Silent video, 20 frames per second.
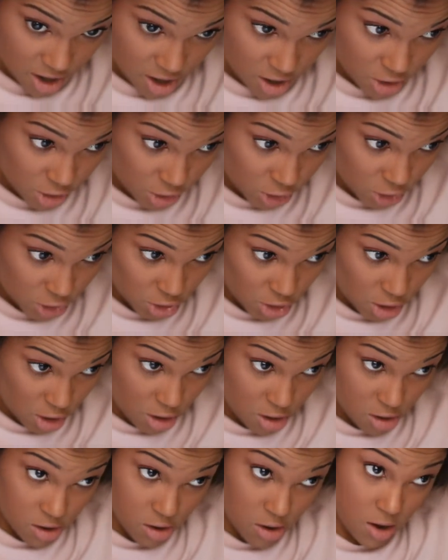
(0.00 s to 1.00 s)
irons
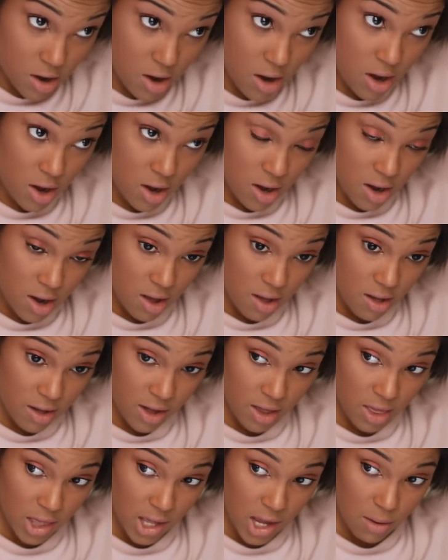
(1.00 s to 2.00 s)
are not
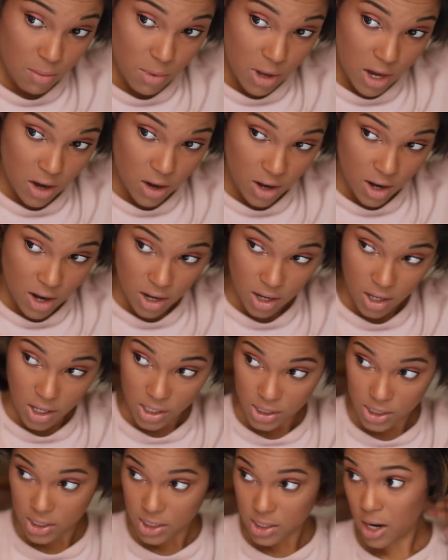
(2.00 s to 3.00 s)
like that. My hair kind of
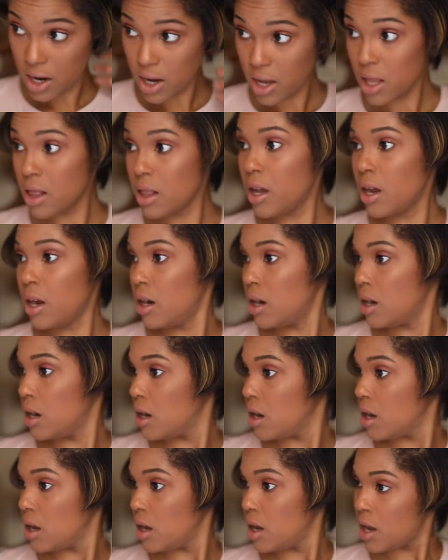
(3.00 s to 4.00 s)
gets stuck in there.
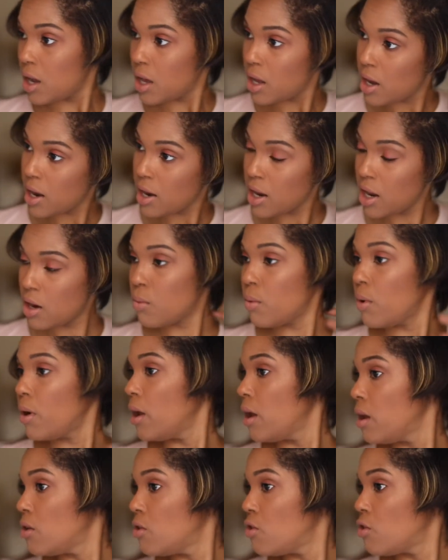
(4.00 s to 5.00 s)
And I need
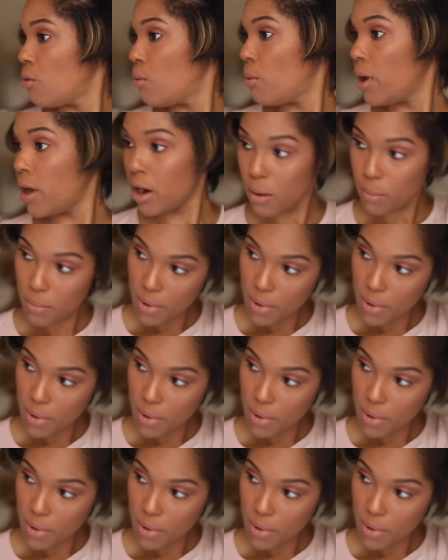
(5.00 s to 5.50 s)
one to where